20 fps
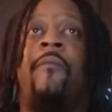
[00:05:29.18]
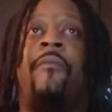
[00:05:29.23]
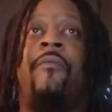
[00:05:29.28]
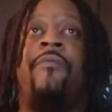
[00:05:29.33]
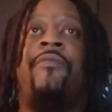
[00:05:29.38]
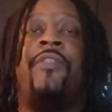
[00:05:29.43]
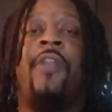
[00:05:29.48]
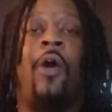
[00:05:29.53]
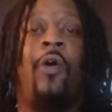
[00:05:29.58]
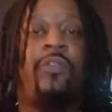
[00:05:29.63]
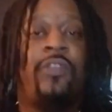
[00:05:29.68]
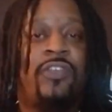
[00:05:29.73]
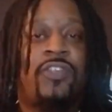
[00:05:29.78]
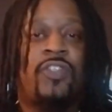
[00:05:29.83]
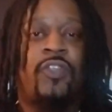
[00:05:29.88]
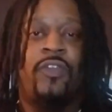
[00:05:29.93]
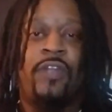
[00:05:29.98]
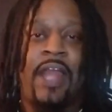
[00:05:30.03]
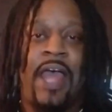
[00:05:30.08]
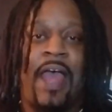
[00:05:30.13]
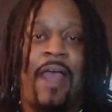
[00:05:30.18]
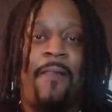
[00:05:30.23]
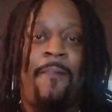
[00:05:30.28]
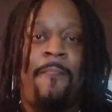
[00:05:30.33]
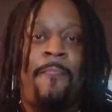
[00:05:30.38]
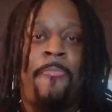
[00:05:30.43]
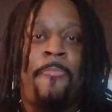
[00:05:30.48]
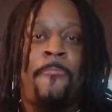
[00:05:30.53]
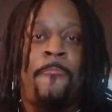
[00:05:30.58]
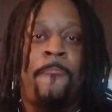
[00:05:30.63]
know this or not,
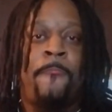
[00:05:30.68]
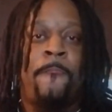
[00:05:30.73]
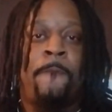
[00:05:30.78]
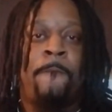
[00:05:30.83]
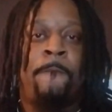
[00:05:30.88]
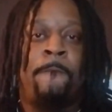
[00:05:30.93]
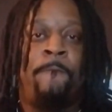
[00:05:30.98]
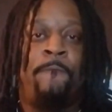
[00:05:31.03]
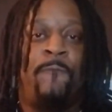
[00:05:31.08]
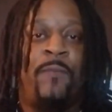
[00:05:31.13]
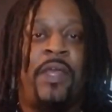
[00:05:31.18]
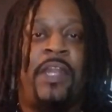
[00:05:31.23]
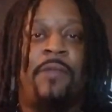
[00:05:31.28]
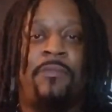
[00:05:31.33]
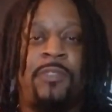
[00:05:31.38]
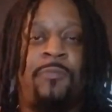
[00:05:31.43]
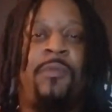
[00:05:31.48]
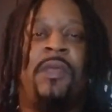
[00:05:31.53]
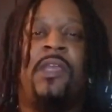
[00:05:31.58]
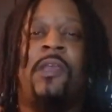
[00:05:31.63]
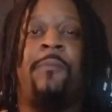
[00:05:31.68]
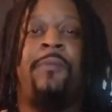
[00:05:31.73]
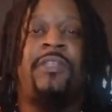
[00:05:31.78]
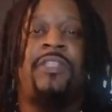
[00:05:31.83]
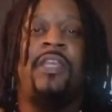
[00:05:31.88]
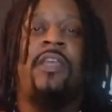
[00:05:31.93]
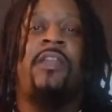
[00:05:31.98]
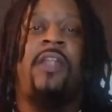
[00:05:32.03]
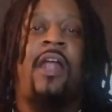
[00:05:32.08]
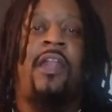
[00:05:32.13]
and I'm speaking
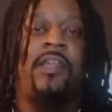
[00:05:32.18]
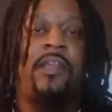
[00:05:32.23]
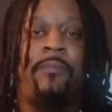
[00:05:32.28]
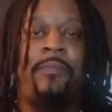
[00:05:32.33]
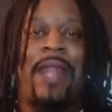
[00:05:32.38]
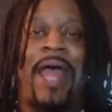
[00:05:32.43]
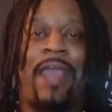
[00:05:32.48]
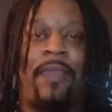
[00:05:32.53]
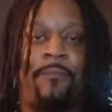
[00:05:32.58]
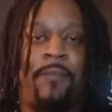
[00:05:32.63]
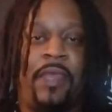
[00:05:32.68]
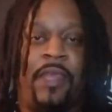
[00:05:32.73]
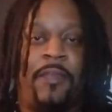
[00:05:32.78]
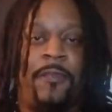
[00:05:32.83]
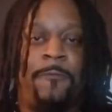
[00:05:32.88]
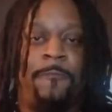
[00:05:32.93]
particularly to black men